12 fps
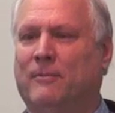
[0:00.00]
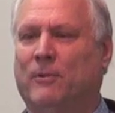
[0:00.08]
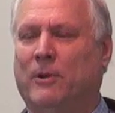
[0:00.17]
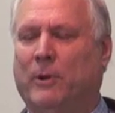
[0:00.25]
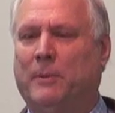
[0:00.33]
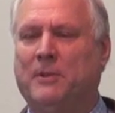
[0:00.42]

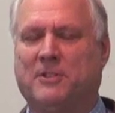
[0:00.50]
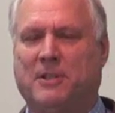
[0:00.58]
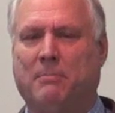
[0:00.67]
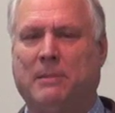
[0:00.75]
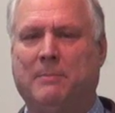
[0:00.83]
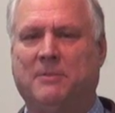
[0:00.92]
we were in the
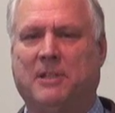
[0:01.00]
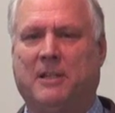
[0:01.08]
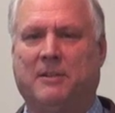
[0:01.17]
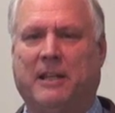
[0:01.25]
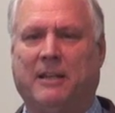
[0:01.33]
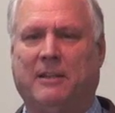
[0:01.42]
Sunbeam
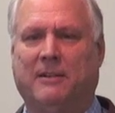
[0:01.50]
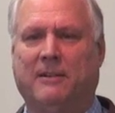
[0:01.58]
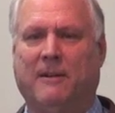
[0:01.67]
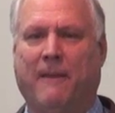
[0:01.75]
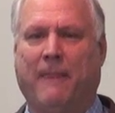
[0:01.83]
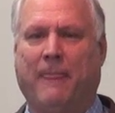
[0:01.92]
Center that
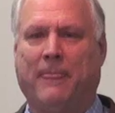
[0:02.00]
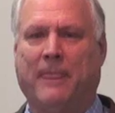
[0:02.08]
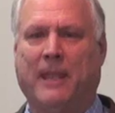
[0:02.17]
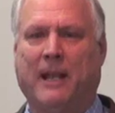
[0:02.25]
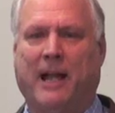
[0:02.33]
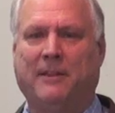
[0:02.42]
year,
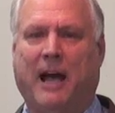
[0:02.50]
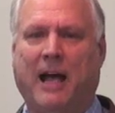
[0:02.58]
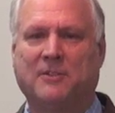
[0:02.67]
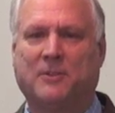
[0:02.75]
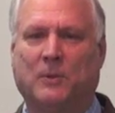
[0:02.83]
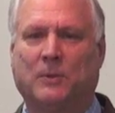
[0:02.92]
and I had the high
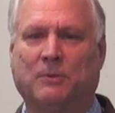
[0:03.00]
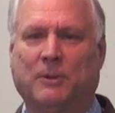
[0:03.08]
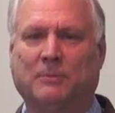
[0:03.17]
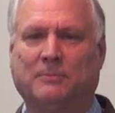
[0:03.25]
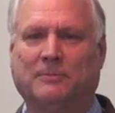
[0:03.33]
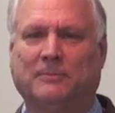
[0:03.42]
school group.